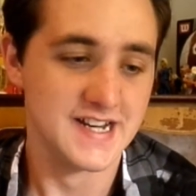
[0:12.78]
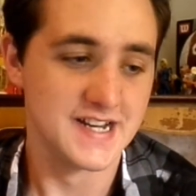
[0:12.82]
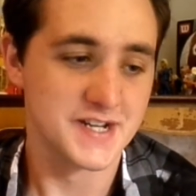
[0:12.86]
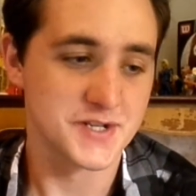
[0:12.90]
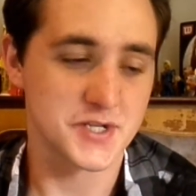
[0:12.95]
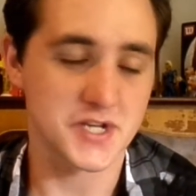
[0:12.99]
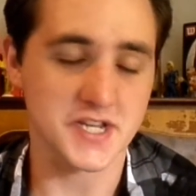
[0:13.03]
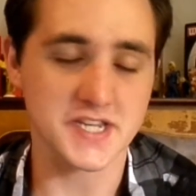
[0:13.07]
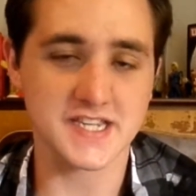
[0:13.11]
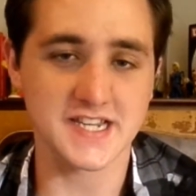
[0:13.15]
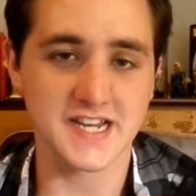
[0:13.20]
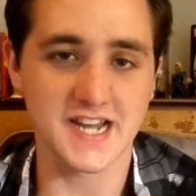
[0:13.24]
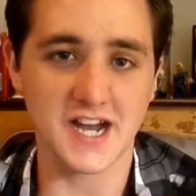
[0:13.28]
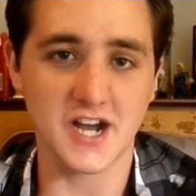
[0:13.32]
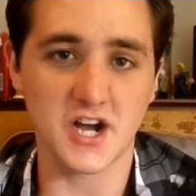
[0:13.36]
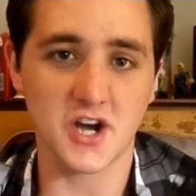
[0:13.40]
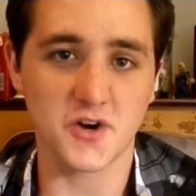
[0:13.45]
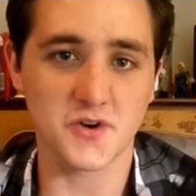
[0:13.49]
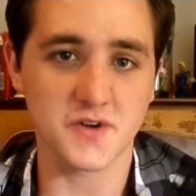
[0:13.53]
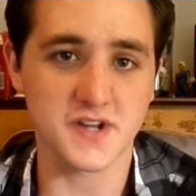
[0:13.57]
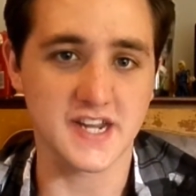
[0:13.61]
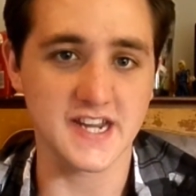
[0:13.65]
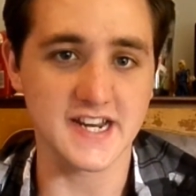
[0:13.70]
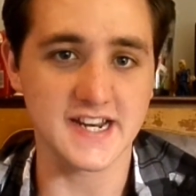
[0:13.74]
just
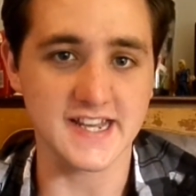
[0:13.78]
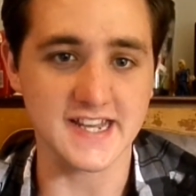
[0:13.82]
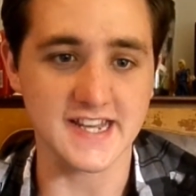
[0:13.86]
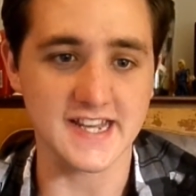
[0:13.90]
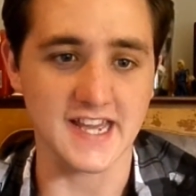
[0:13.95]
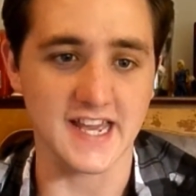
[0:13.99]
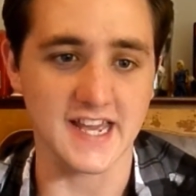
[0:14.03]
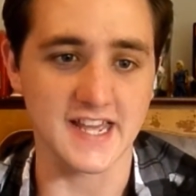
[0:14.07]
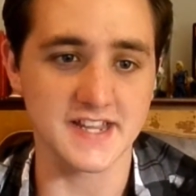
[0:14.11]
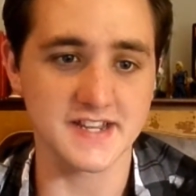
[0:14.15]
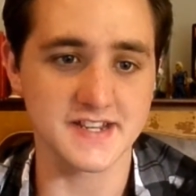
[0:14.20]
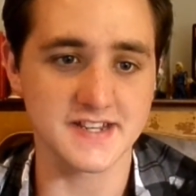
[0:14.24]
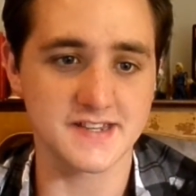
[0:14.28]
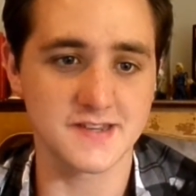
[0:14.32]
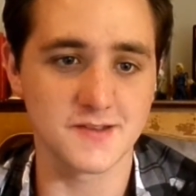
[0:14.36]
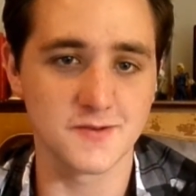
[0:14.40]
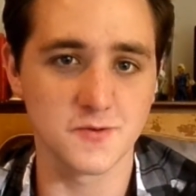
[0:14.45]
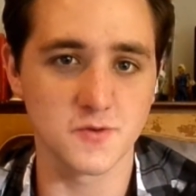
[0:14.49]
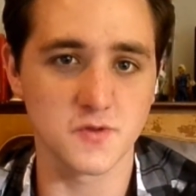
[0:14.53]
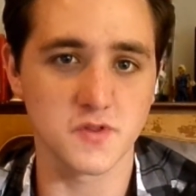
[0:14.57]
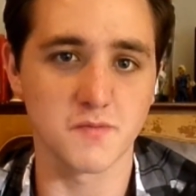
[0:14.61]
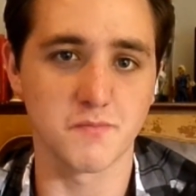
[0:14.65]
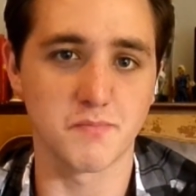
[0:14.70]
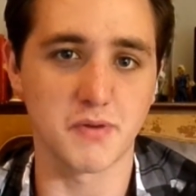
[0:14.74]
now getting
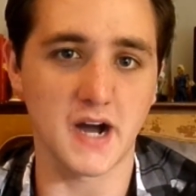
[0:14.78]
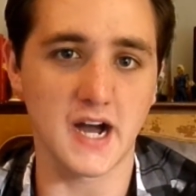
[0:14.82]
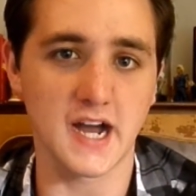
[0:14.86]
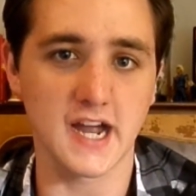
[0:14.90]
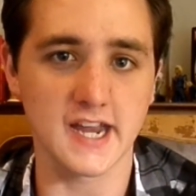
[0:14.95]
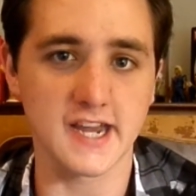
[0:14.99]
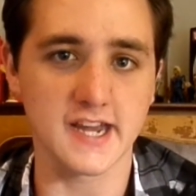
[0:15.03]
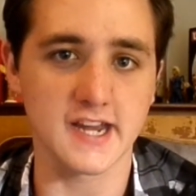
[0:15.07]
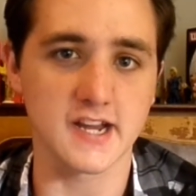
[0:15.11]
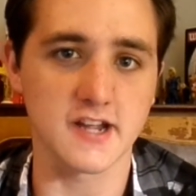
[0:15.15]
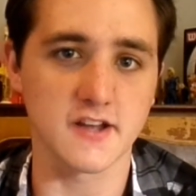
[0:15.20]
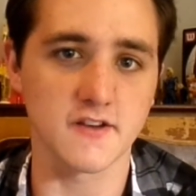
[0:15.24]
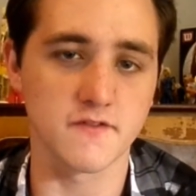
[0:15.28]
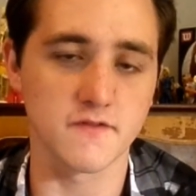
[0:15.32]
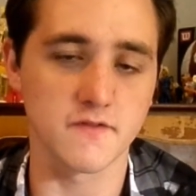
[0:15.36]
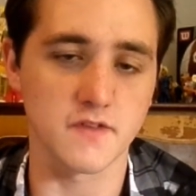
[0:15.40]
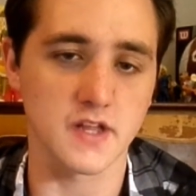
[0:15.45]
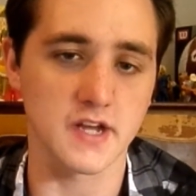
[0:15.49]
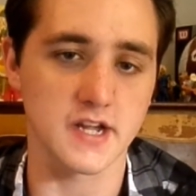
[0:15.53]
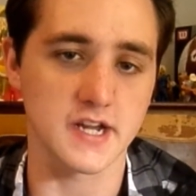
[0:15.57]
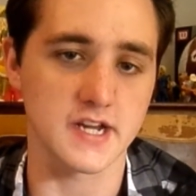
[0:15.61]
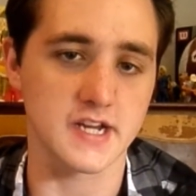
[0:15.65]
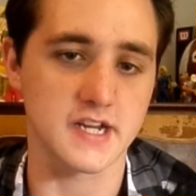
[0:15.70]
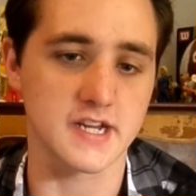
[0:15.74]
into the buying of,
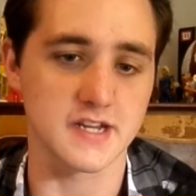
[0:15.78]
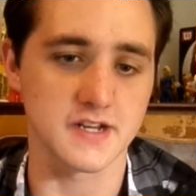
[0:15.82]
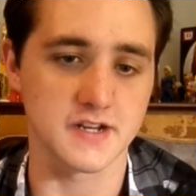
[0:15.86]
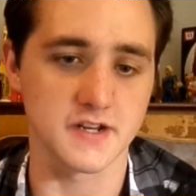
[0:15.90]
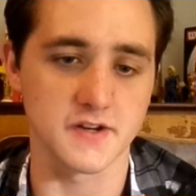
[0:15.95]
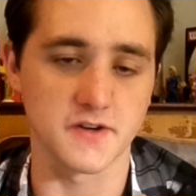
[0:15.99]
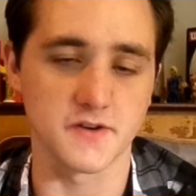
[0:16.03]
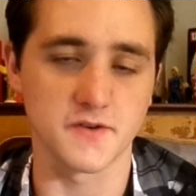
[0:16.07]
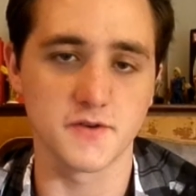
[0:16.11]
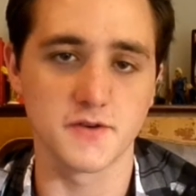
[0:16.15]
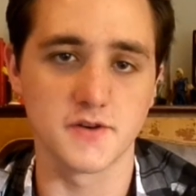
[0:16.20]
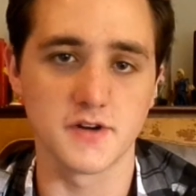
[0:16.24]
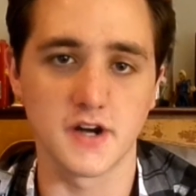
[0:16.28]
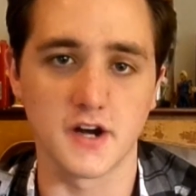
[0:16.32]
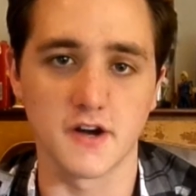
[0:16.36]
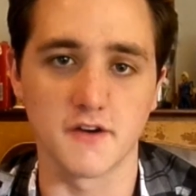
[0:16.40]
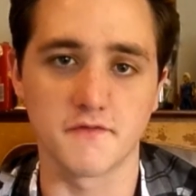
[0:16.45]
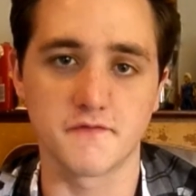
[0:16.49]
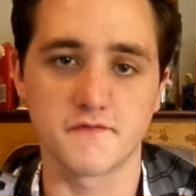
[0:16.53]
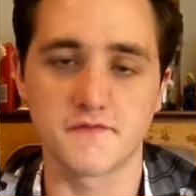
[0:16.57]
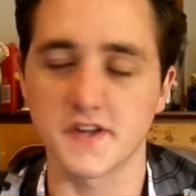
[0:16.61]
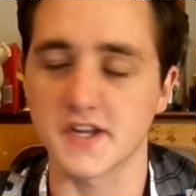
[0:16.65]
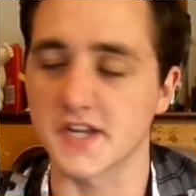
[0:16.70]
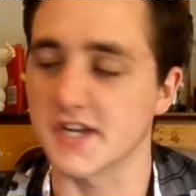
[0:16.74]
like, of
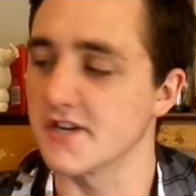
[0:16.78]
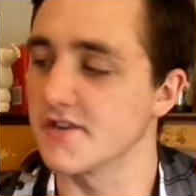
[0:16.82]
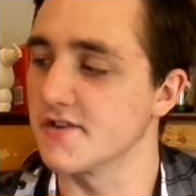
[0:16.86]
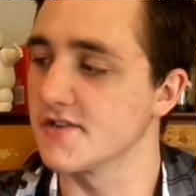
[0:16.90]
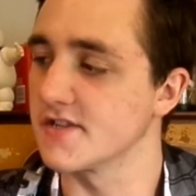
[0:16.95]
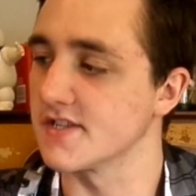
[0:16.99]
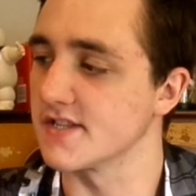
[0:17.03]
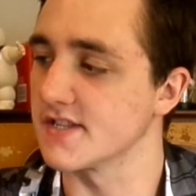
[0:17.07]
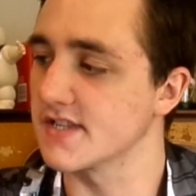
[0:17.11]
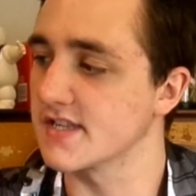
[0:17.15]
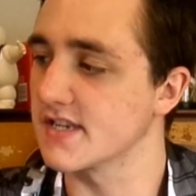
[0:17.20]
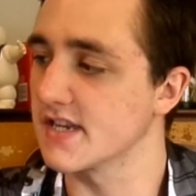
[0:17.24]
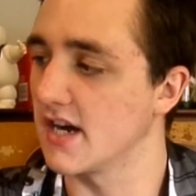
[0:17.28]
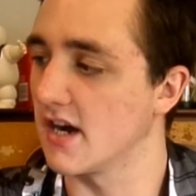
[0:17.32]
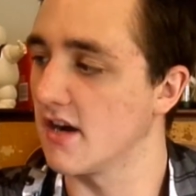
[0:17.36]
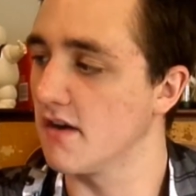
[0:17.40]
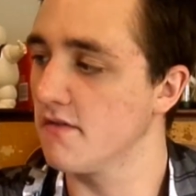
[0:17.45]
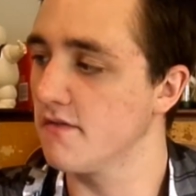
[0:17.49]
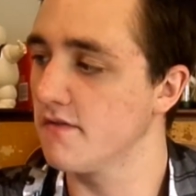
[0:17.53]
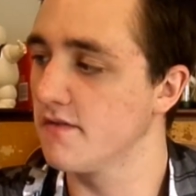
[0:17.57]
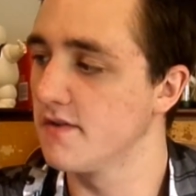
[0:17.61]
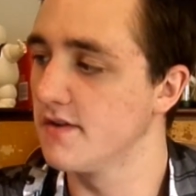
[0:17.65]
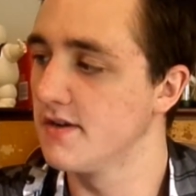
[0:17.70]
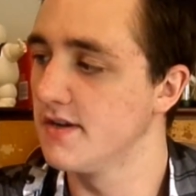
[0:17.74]
figures and
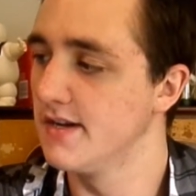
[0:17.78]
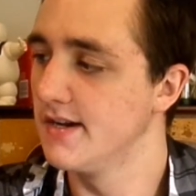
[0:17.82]
stuff.